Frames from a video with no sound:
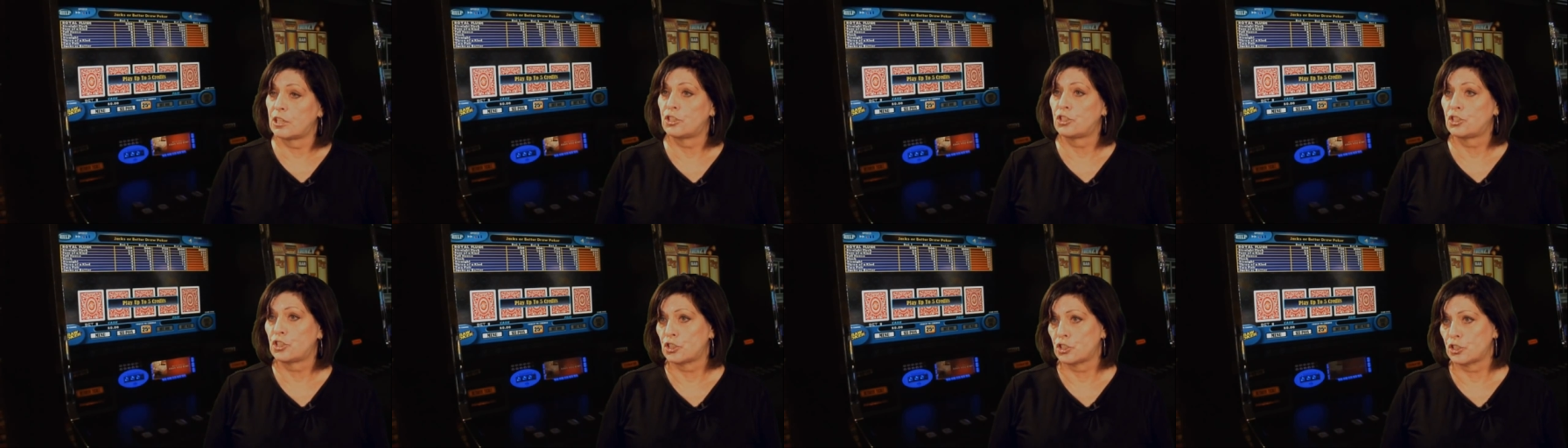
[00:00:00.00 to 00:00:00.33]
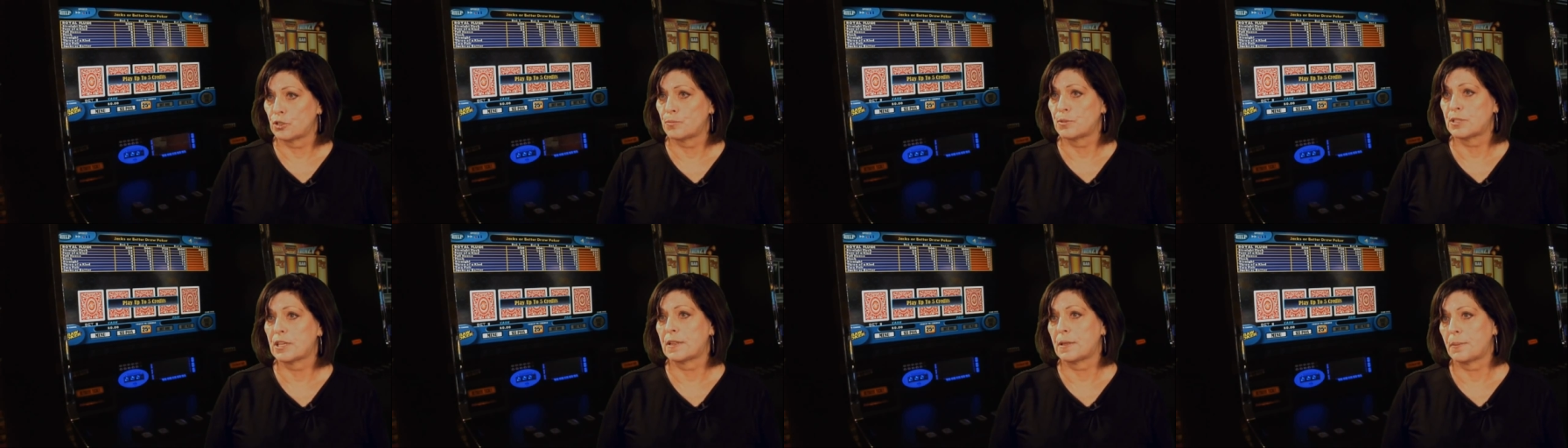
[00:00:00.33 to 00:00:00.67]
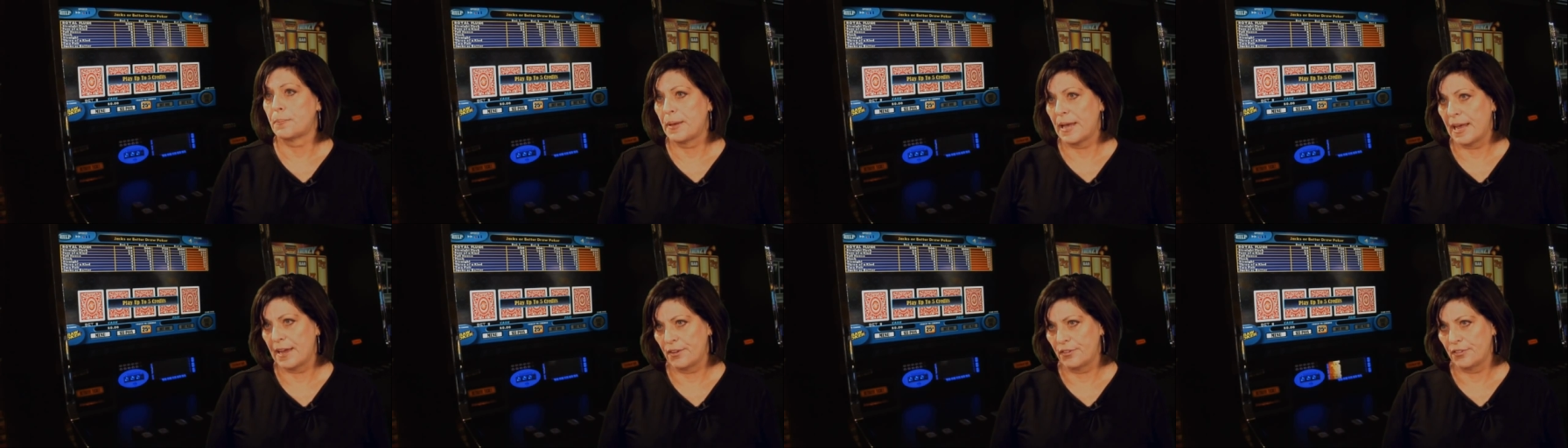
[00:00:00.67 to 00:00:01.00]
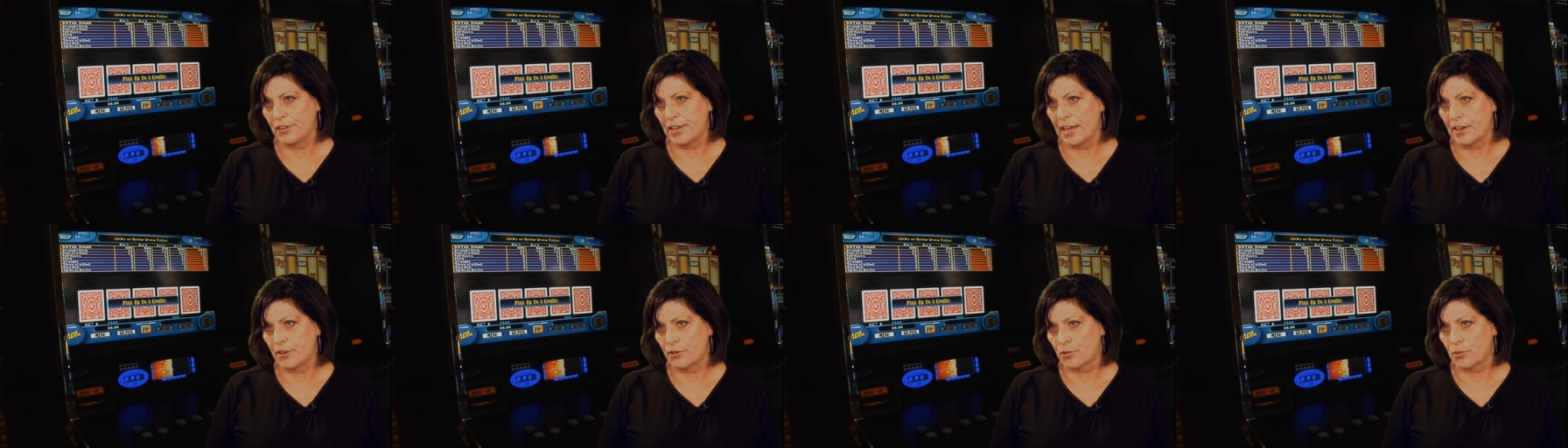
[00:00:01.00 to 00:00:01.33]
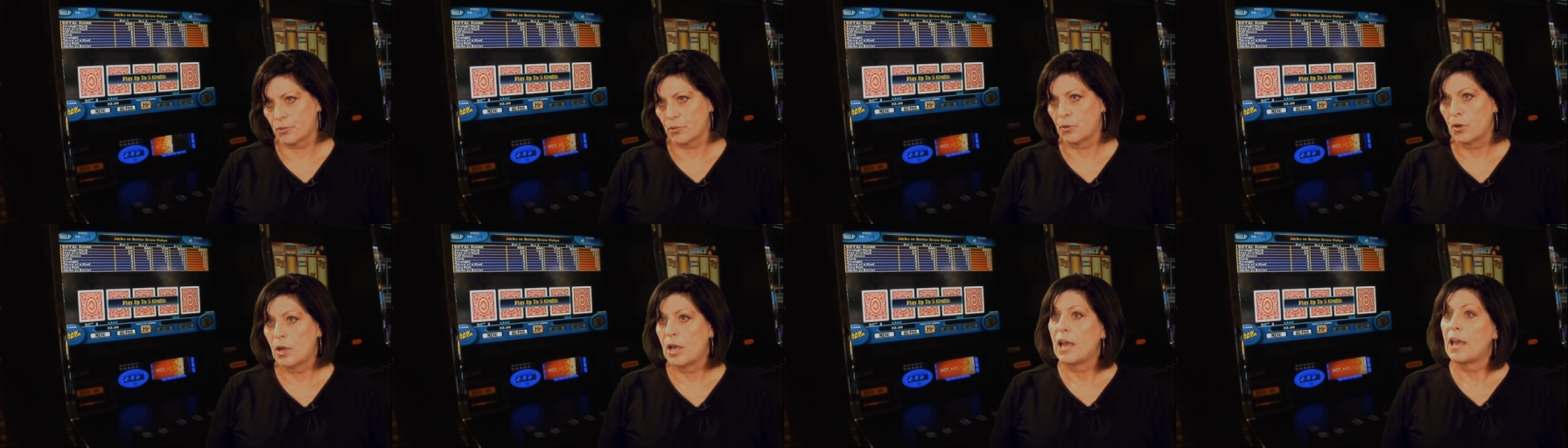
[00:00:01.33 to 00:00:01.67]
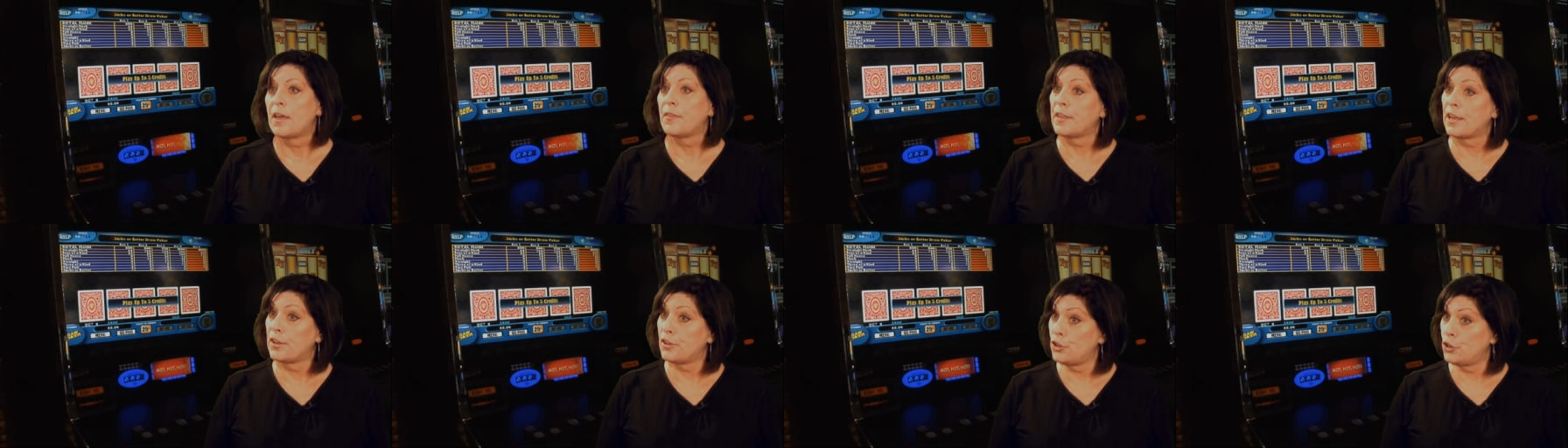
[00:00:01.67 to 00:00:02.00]
in terms of the pay schedule
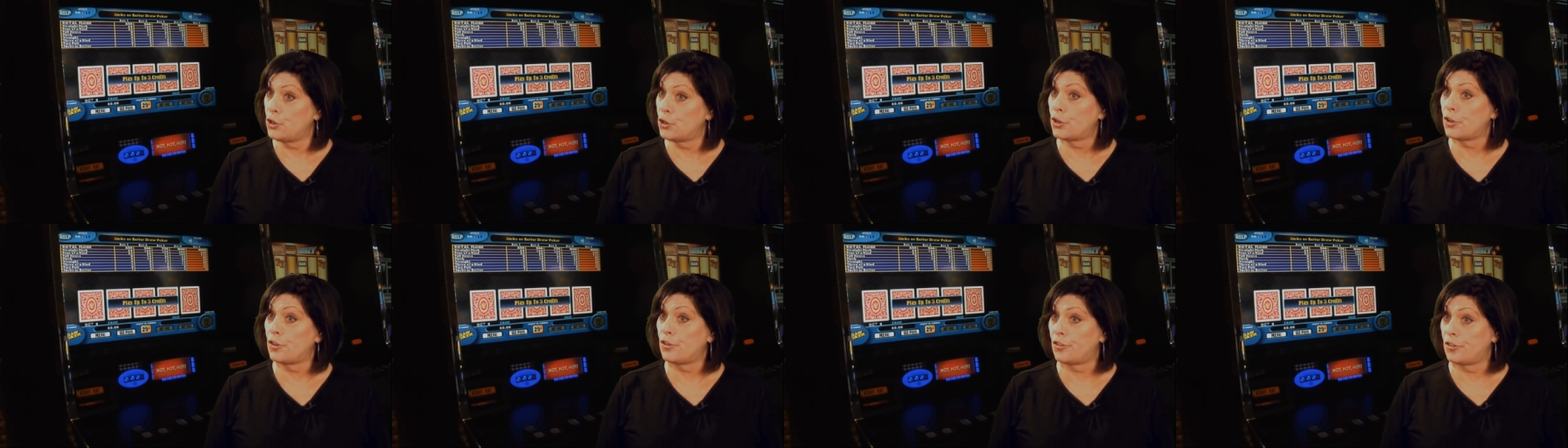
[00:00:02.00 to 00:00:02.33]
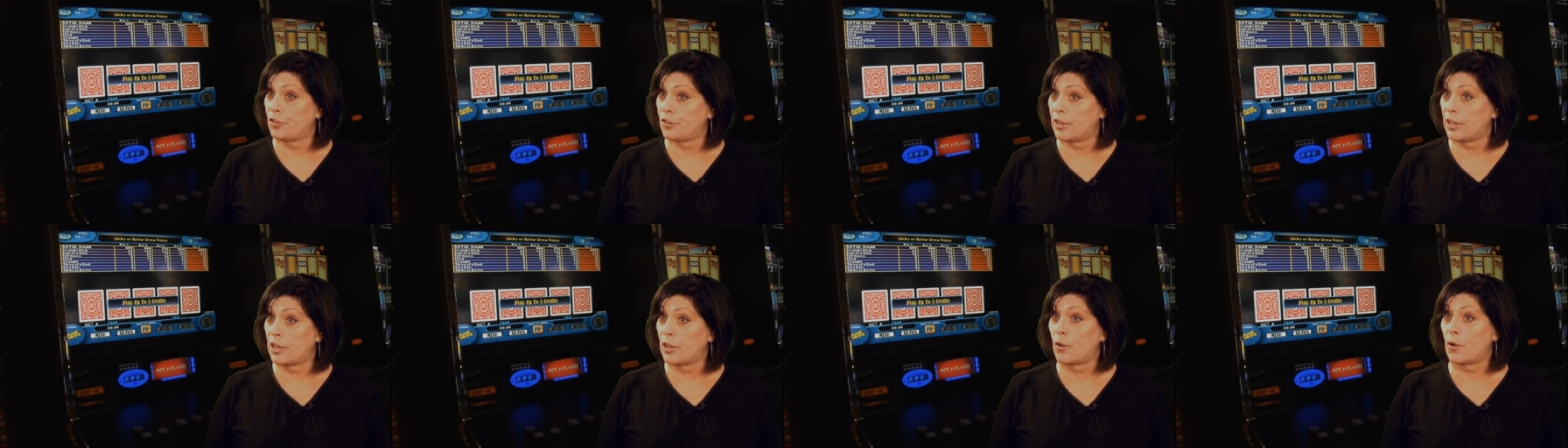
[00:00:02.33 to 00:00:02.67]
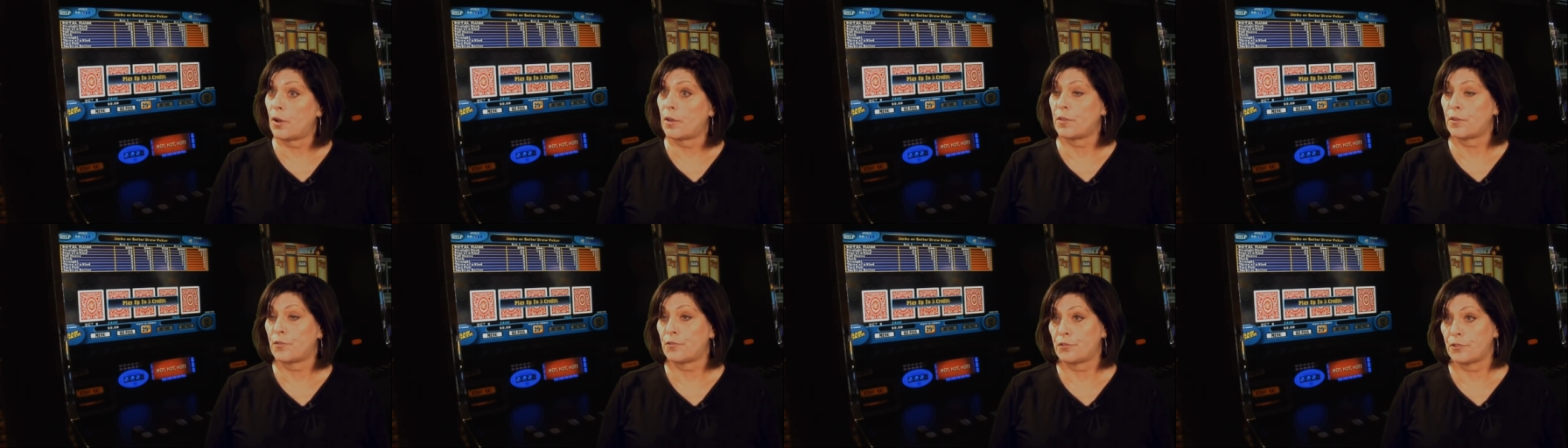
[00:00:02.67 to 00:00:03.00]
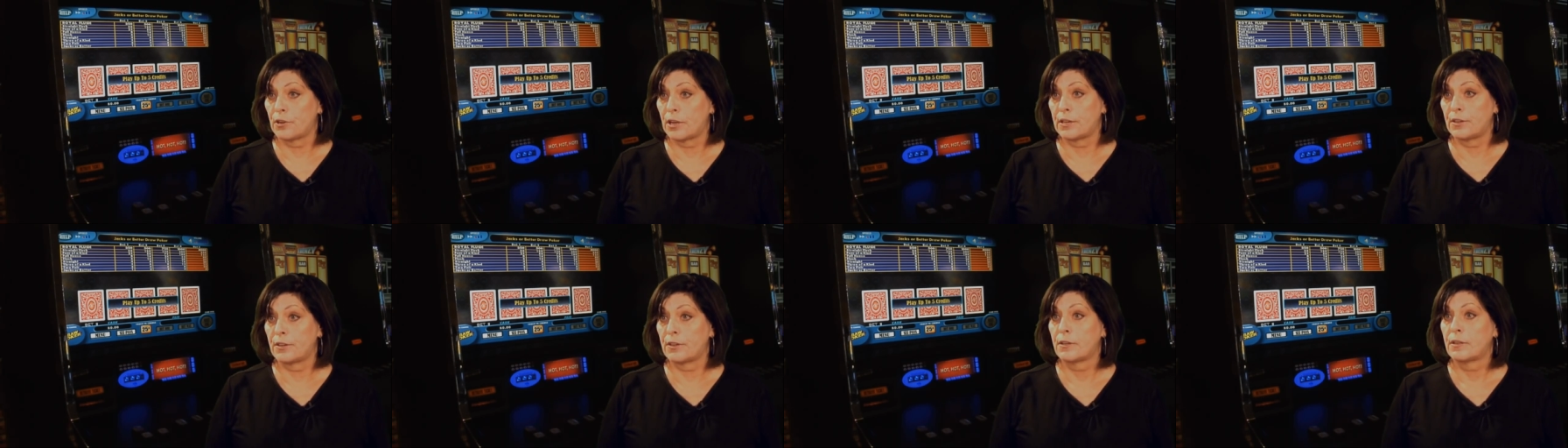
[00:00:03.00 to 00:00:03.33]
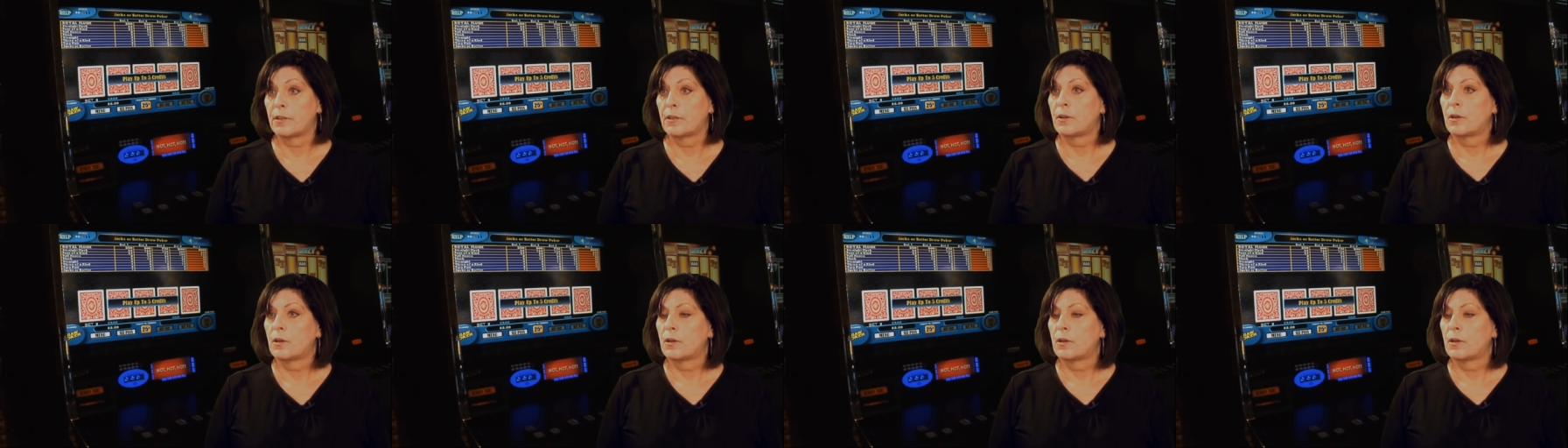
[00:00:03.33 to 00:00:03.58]
that you can see on the front